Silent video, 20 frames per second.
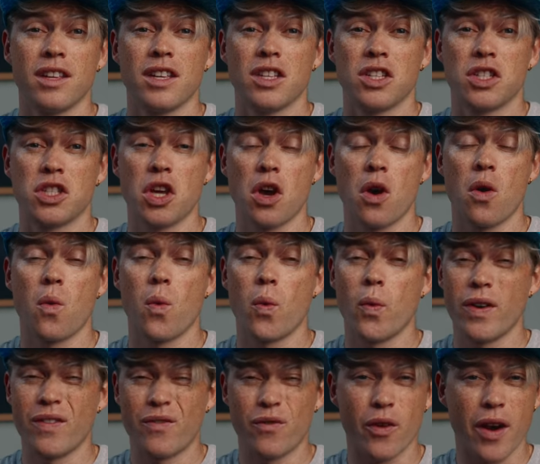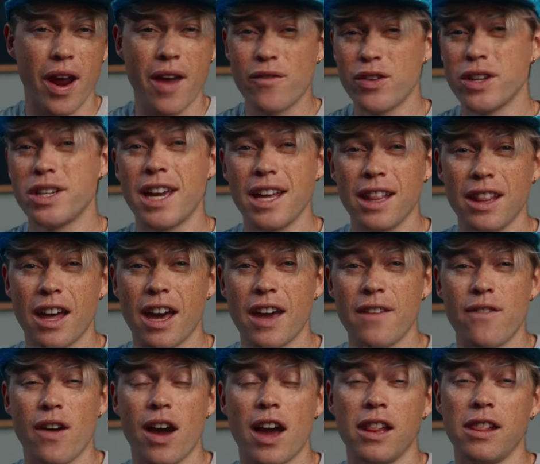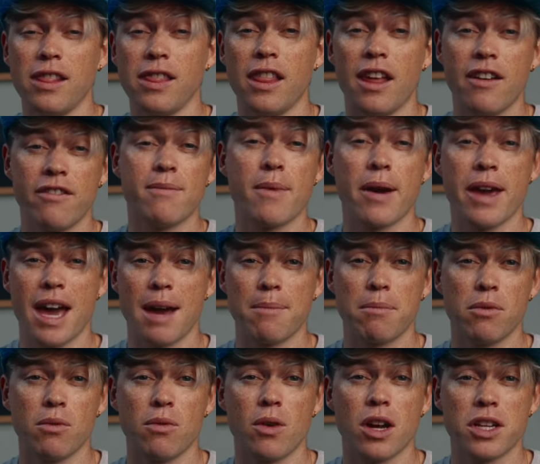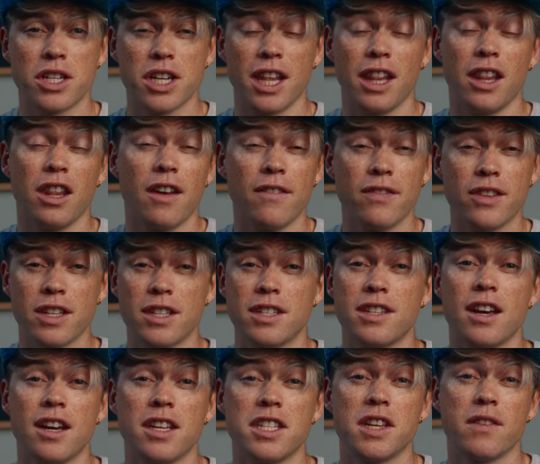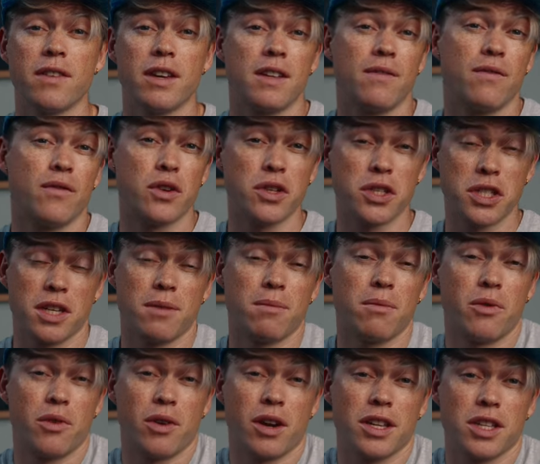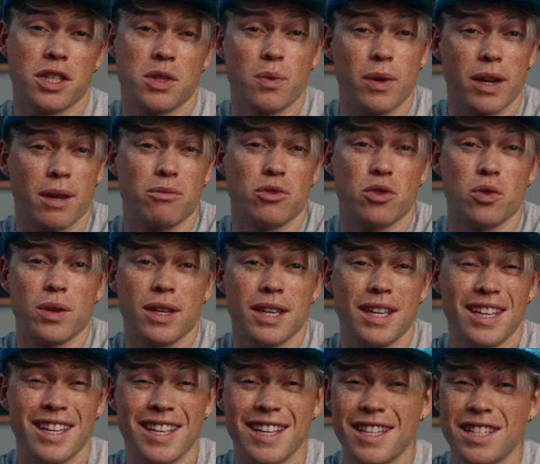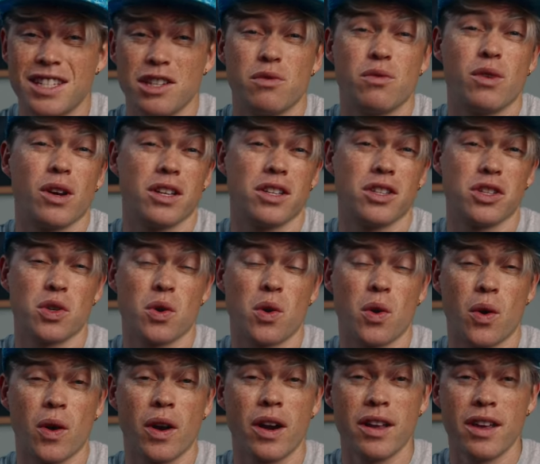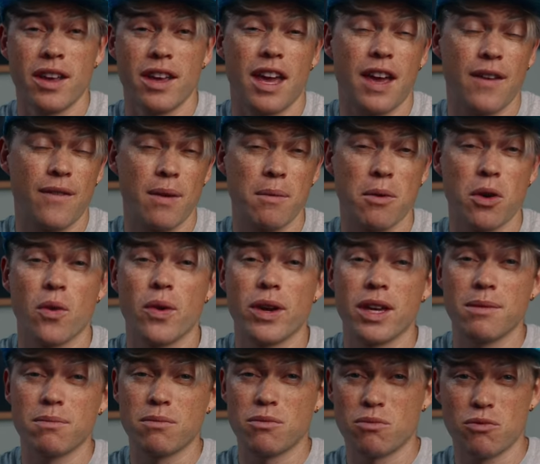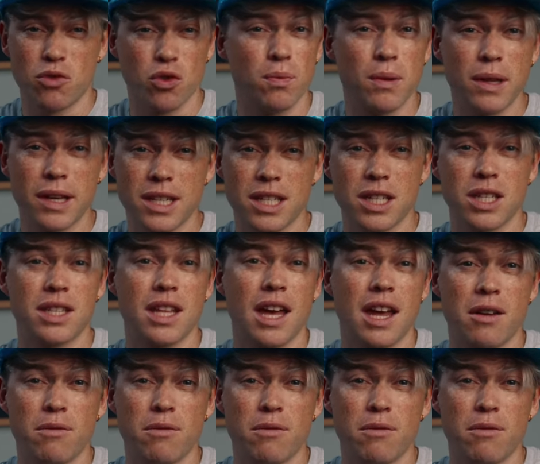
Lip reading: So, for everyday life, I love my Apple Watch, I love the size of it. For some runs, when I'm doing easy runs, or if I'm going into places that